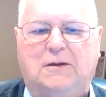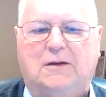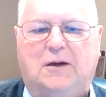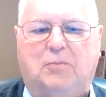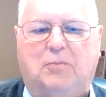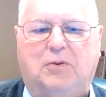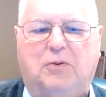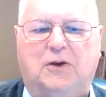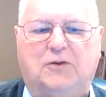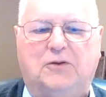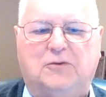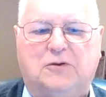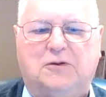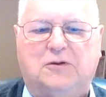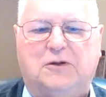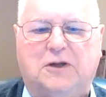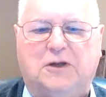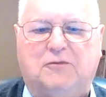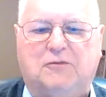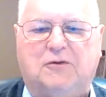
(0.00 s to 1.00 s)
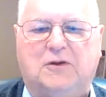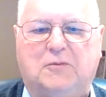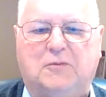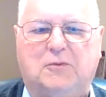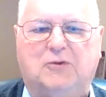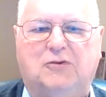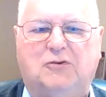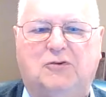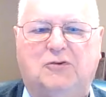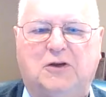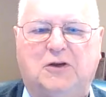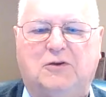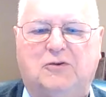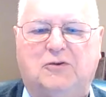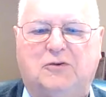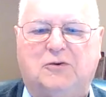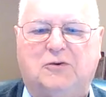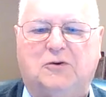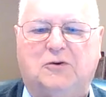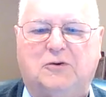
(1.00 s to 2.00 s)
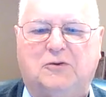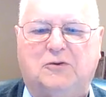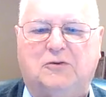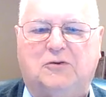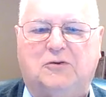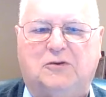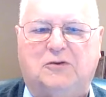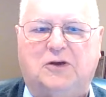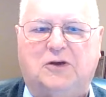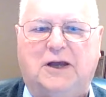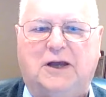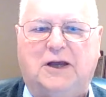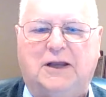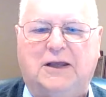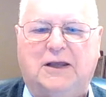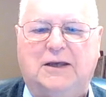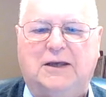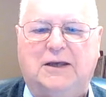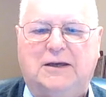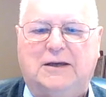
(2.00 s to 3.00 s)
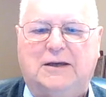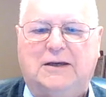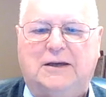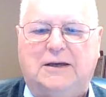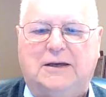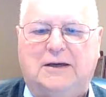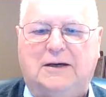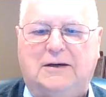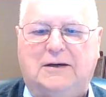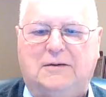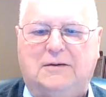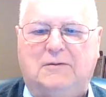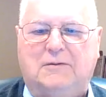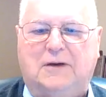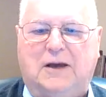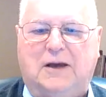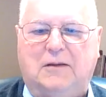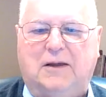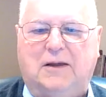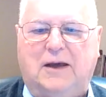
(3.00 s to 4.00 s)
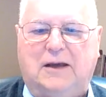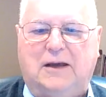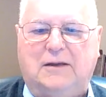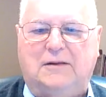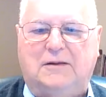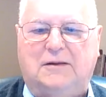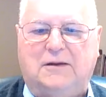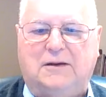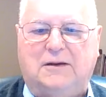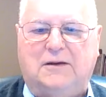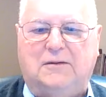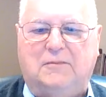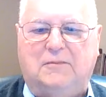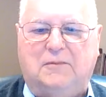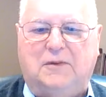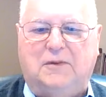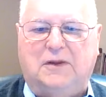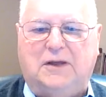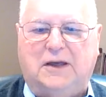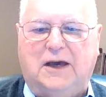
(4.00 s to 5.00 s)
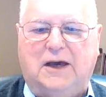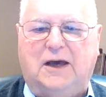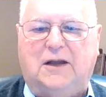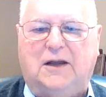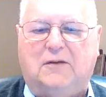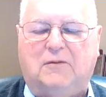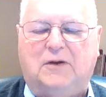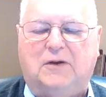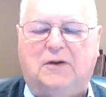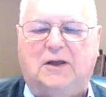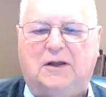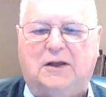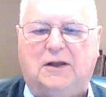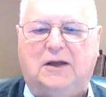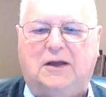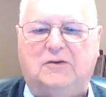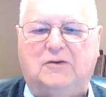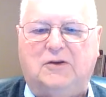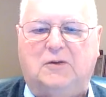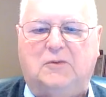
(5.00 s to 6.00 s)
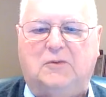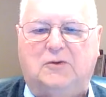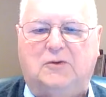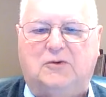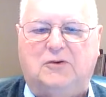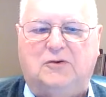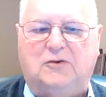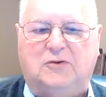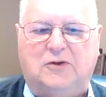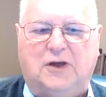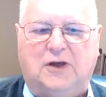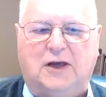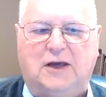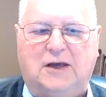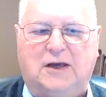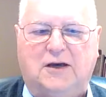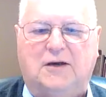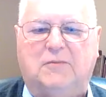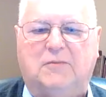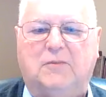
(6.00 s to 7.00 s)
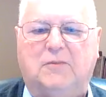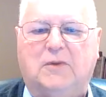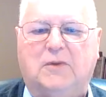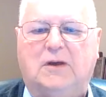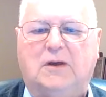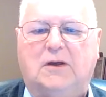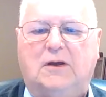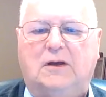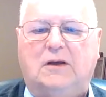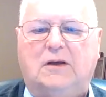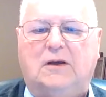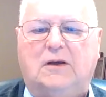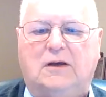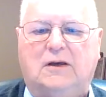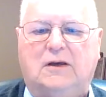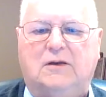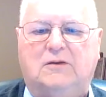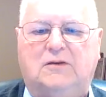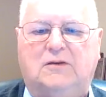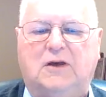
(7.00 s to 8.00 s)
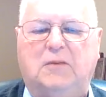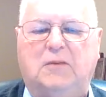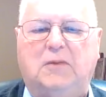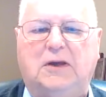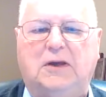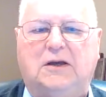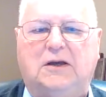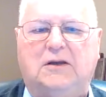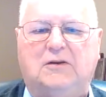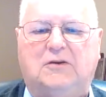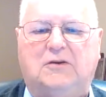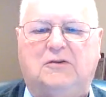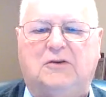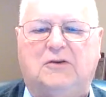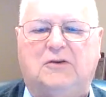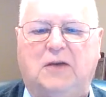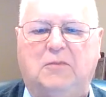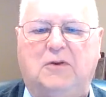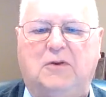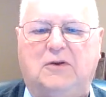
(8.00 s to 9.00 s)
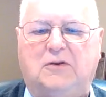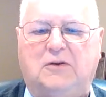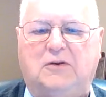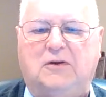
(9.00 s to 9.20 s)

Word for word: appraisal clinic for the Michigan Historical Society uh, at at uh, the gallery in Lansing, which is a uh, semi-consignment